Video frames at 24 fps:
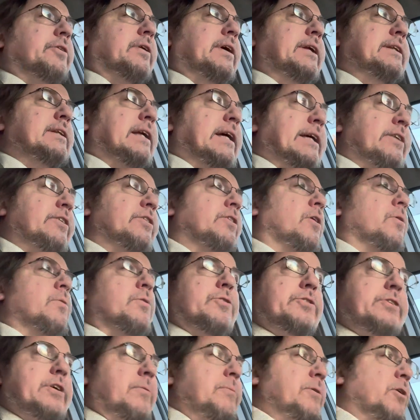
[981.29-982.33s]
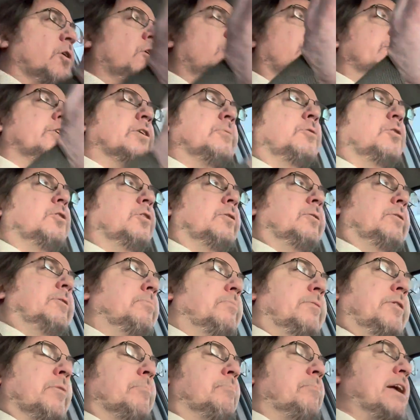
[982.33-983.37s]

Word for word: And like you know, it'll tell me all the, the